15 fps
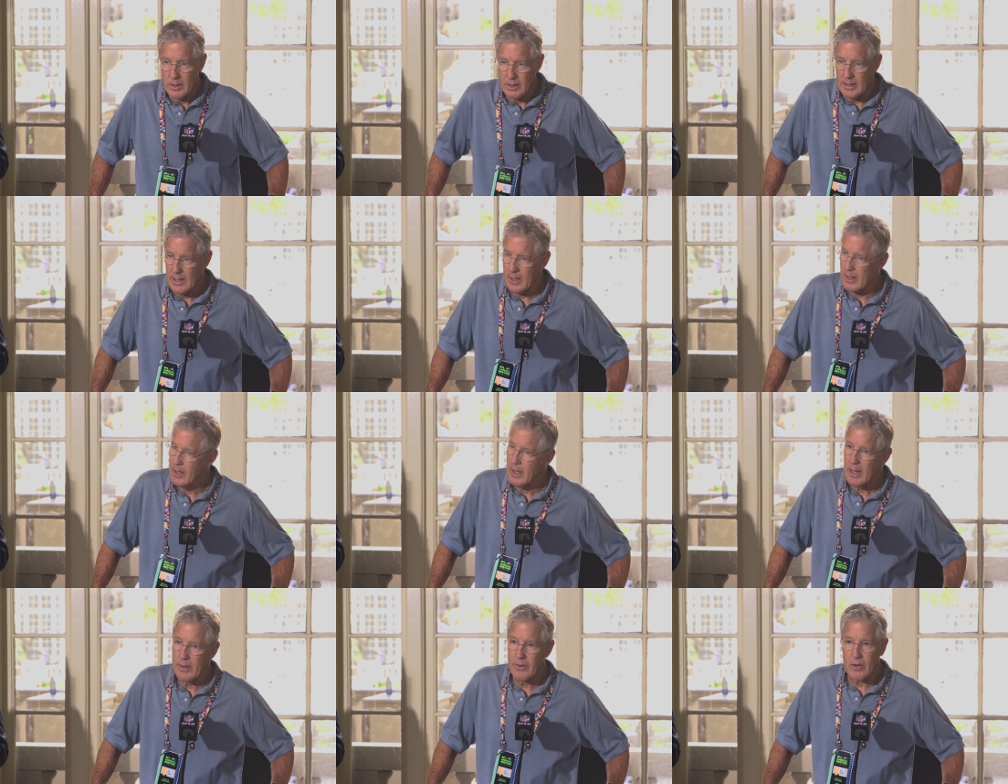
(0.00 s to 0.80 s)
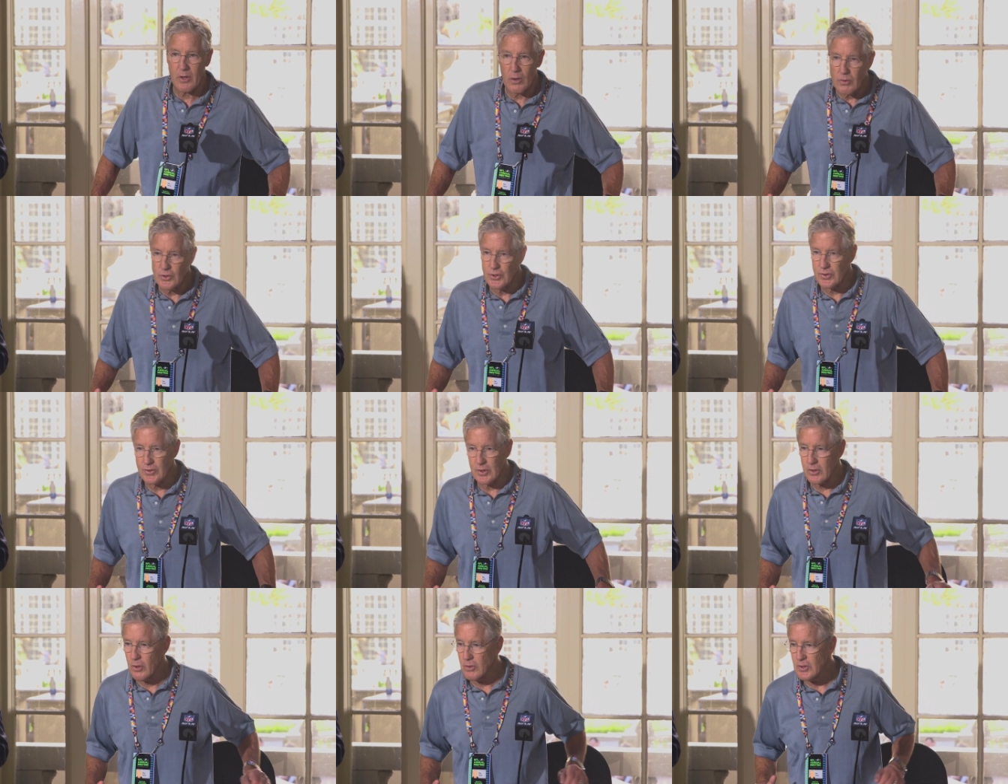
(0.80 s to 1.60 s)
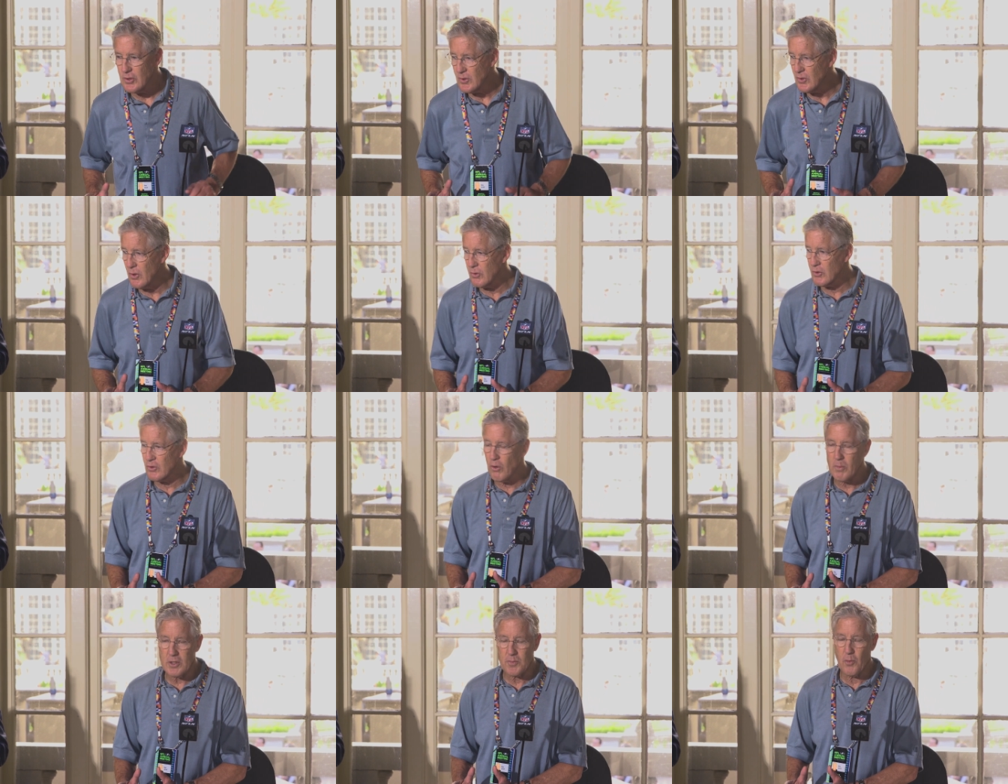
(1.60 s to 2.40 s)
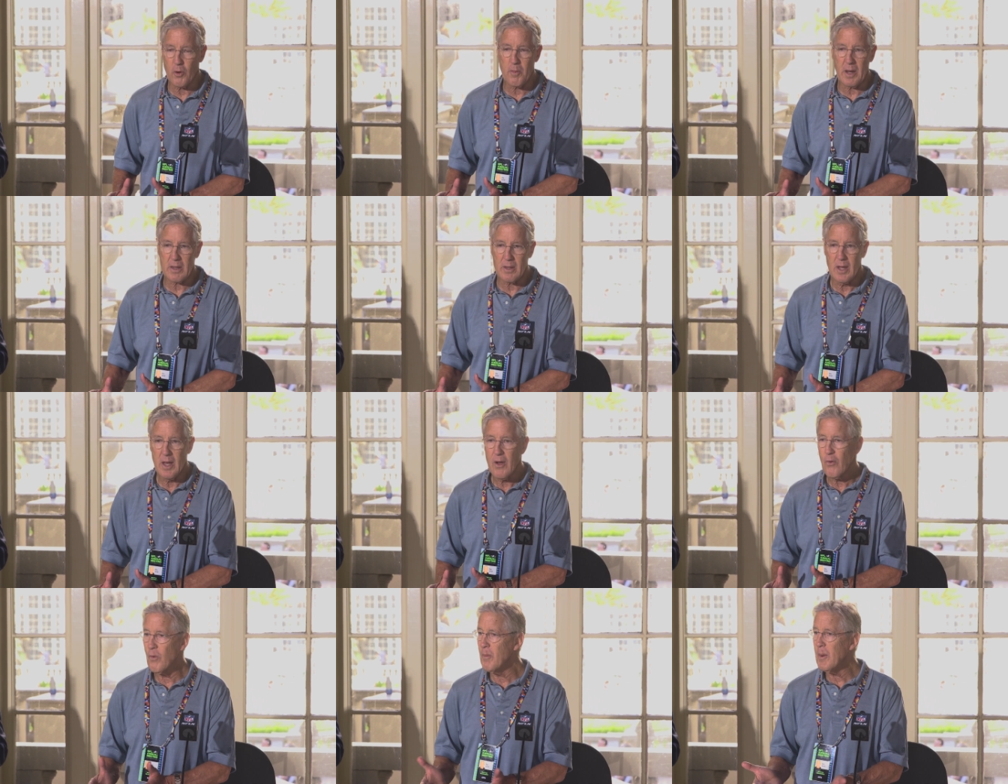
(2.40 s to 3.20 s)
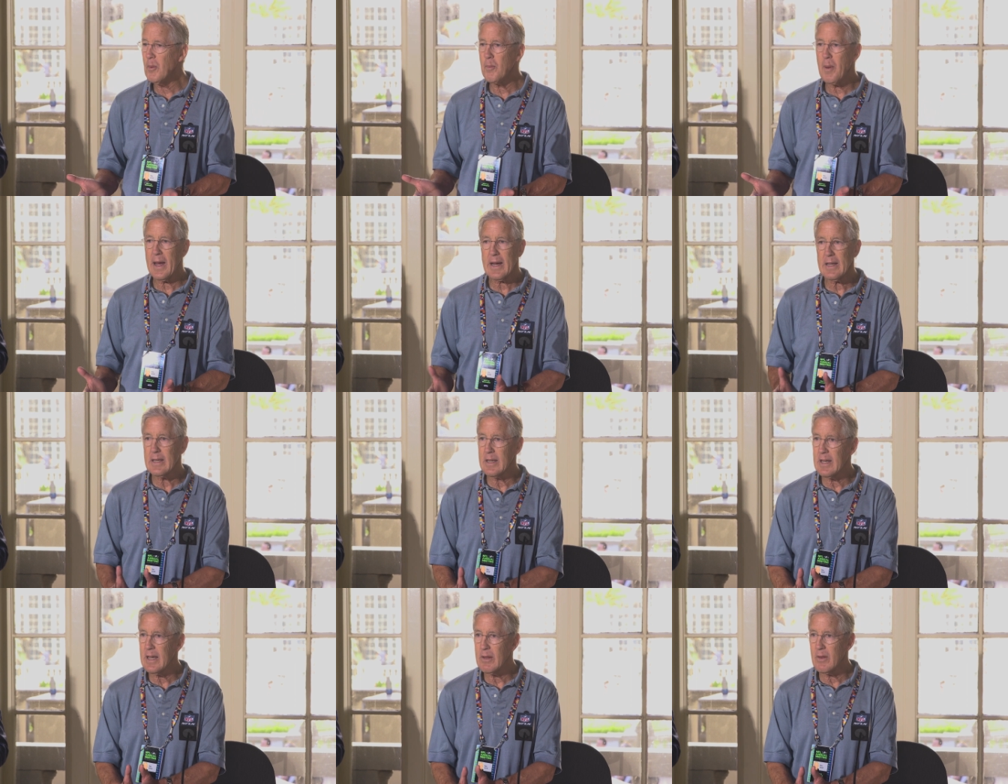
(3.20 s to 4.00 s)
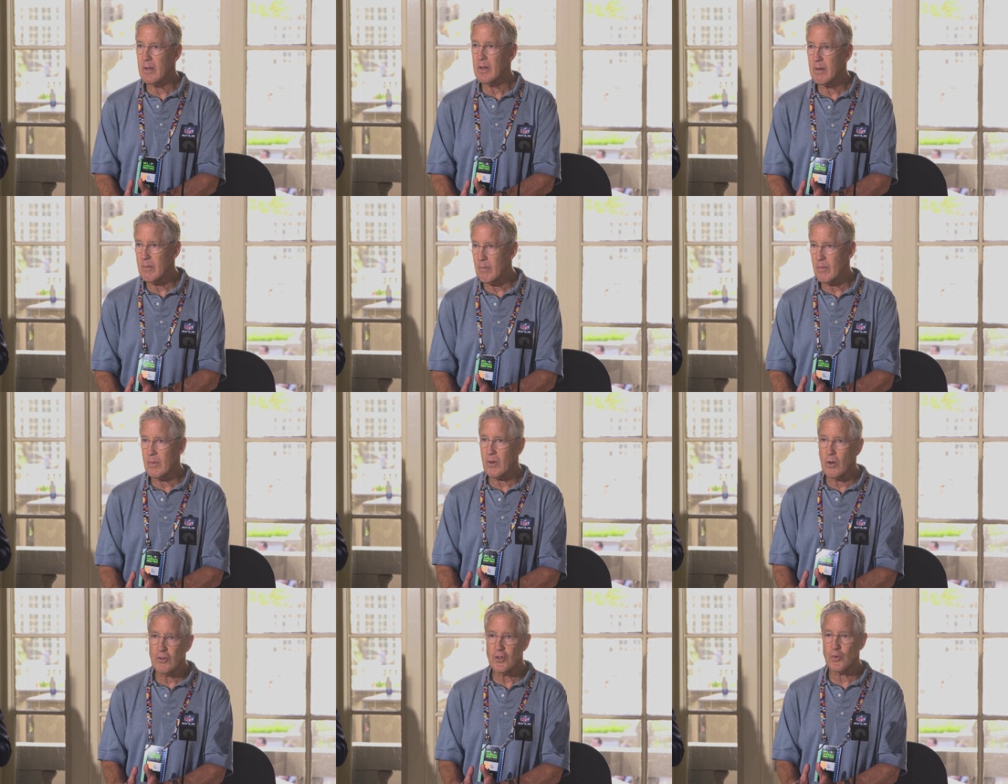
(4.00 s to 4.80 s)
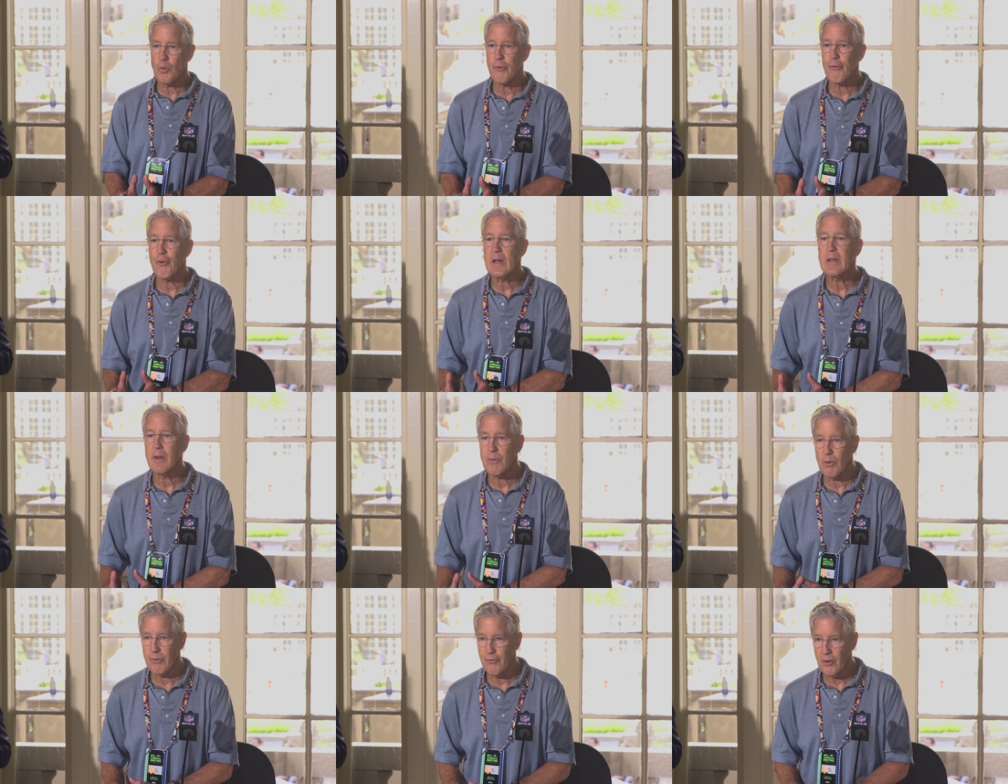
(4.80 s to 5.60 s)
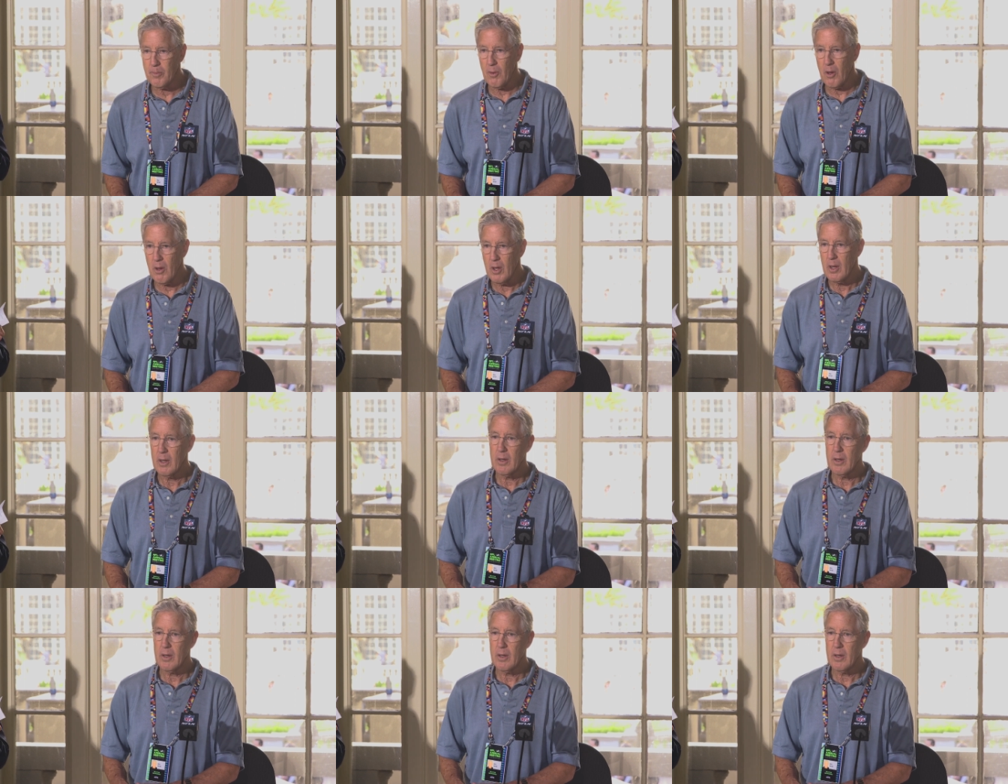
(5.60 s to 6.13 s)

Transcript: Yeah, the coaches. The coaches know so much more about. Remember back in the day that coaches were afraid to throw the football.